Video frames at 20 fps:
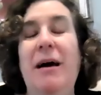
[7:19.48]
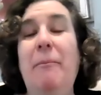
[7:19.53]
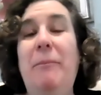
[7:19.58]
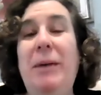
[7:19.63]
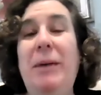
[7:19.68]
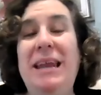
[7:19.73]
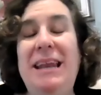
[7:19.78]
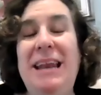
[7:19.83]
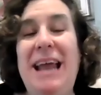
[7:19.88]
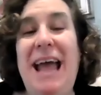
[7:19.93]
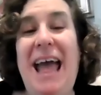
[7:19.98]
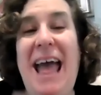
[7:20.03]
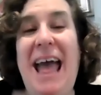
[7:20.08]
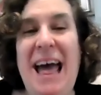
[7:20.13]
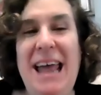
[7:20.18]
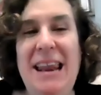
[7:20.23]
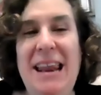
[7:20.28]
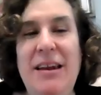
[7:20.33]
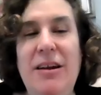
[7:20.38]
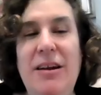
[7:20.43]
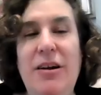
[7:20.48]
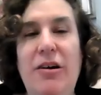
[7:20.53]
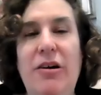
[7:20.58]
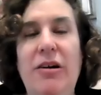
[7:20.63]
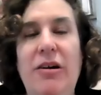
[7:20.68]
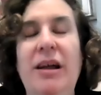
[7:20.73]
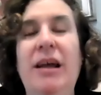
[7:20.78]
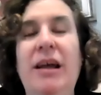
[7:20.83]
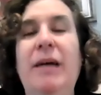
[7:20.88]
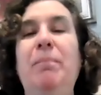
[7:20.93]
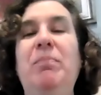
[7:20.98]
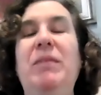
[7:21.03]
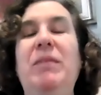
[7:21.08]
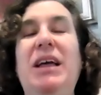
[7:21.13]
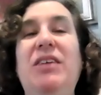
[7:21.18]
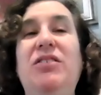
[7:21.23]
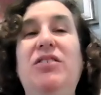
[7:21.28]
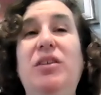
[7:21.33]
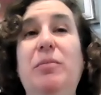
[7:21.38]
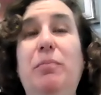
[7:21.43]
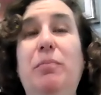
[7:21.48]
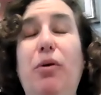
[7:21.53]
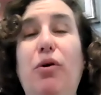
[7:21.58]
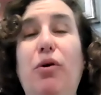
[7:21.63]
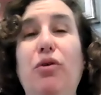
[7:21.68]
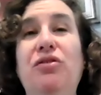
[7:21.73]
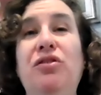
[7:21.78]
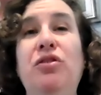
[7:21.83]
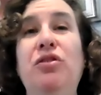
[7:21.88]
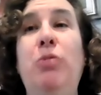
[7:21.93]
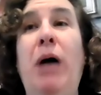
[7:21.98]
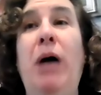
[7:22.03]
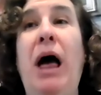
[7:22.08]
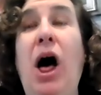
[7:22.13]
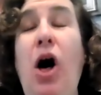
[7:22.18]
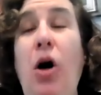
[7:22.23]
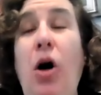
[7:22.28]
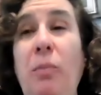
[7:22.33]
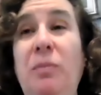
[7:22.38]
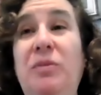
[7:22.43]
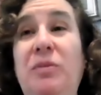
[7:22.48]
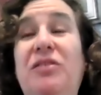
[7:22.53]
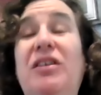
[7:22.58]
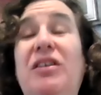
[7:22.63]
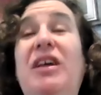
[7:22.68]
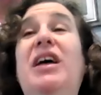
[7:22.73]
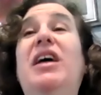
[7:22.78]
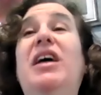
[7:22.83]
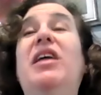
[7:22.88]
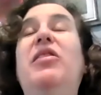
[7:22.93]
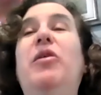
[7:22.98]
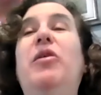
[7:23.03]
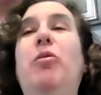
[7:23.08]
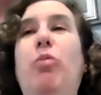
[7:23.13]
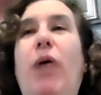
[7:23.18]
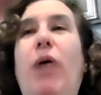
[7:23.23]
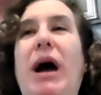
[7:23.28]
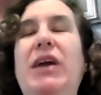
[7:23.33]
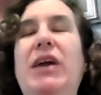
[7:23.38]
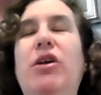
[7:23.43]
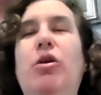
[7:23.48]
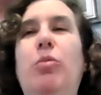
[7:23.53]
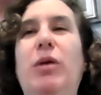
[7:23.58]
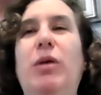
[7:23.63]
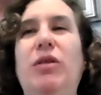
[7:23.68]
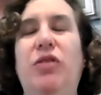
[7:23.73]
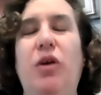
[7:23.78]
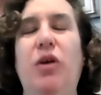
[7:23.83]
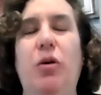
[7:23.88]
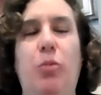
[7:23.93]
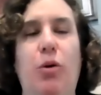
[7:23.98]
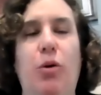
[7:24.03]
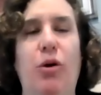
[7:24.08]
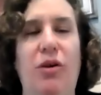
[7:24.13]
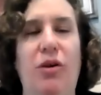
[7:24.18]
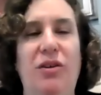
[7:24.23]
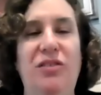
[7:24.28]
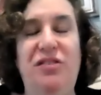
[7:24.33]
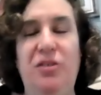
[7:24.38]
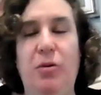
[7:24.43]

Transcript: But an editor is the person who helps the writer with their words.